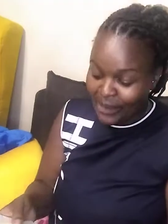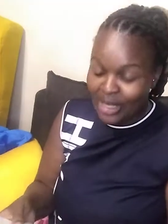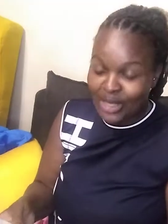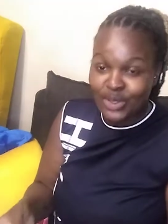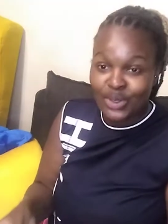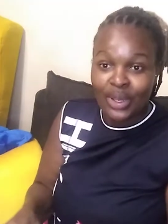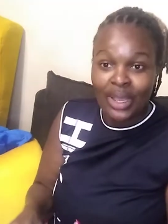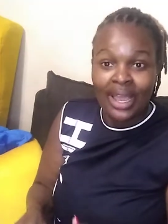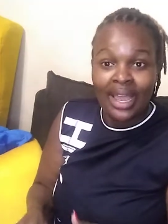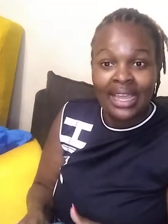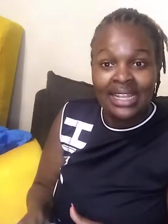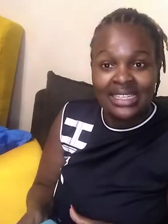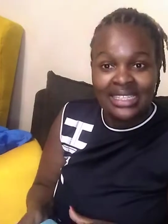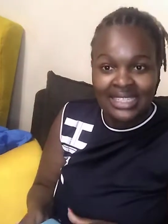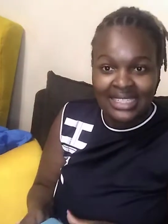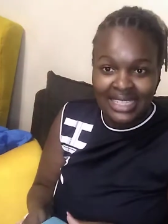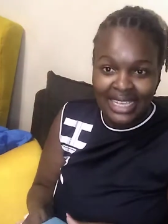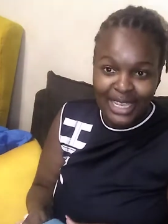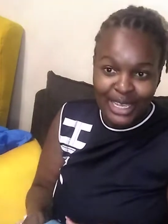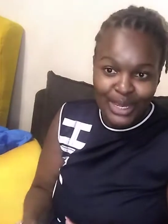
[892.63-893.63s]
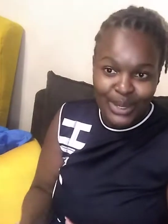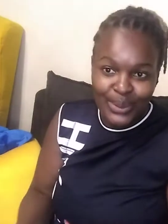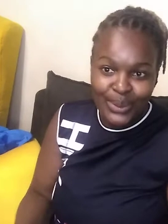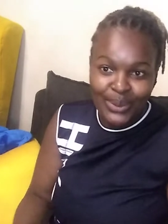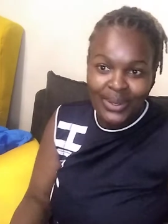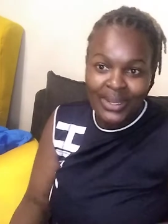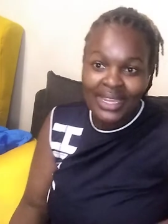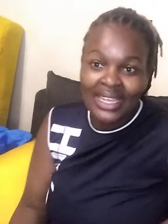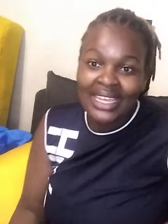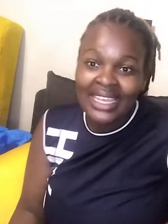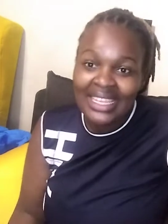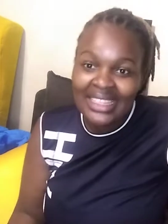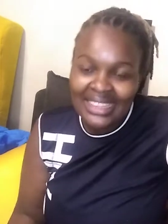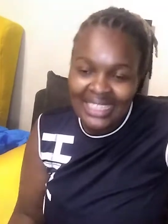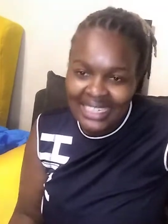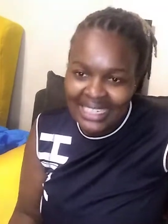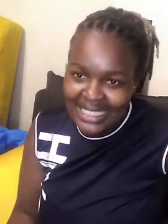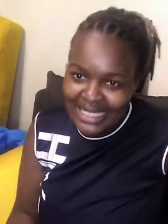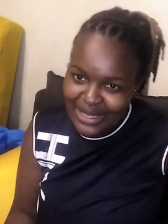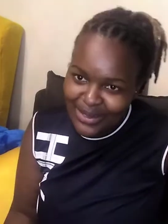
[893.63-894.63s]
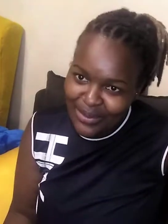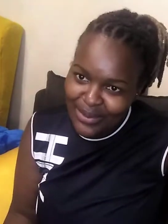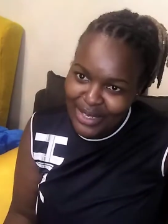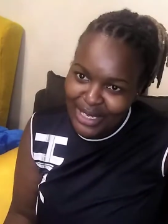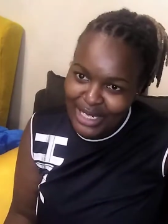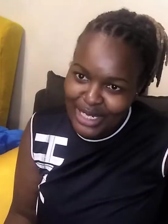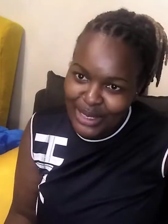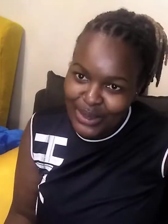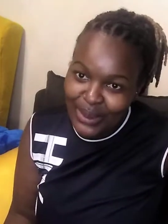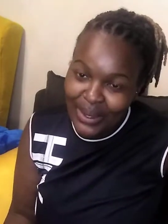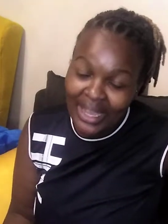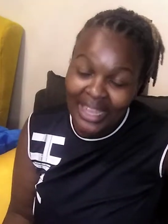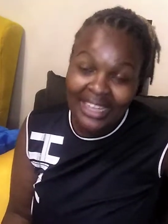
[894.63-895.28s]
So I'll see you in the next video.